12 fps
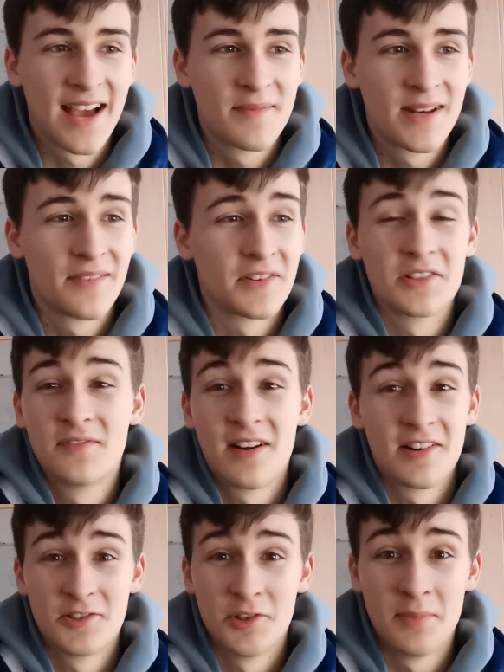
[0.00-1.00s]
I've been having
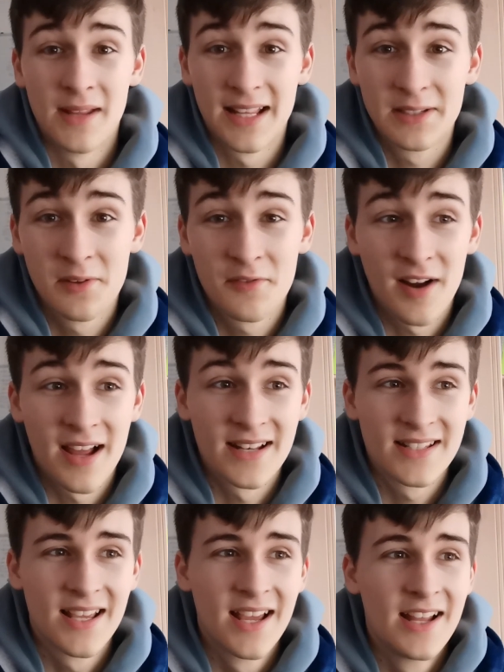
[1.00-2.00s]
various Zoom meetings with
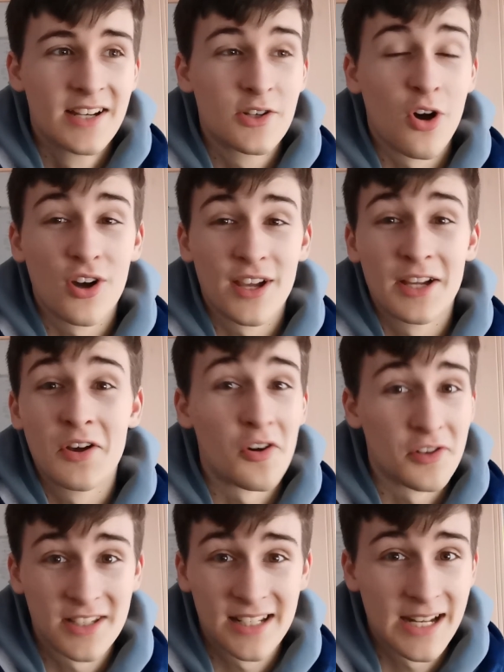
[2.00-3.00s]
friends, talking
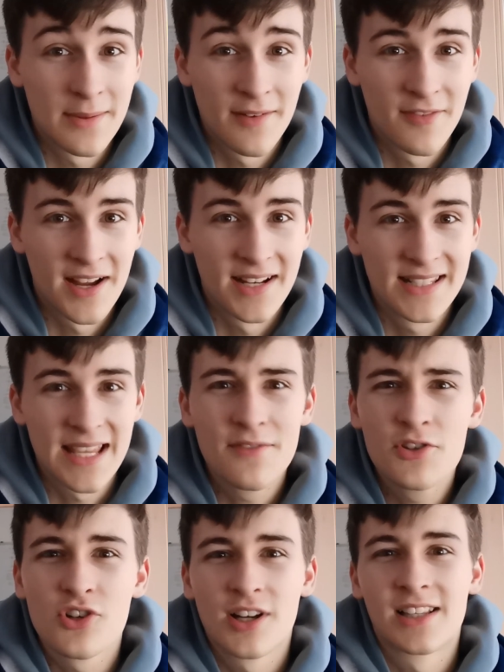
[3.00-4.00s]
constantly to my friends,
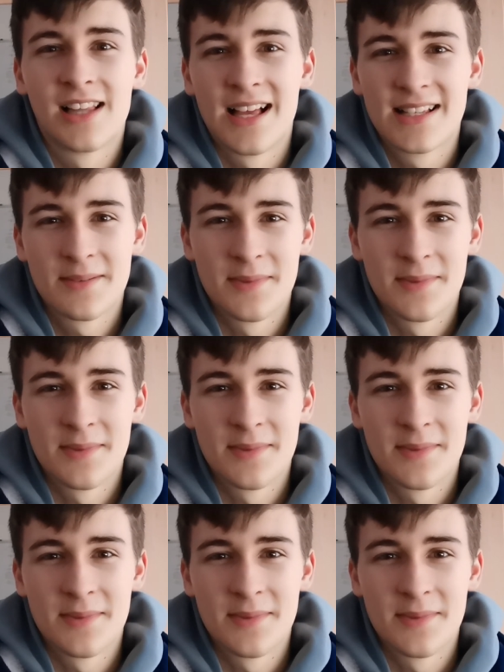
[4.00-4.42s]
even during class.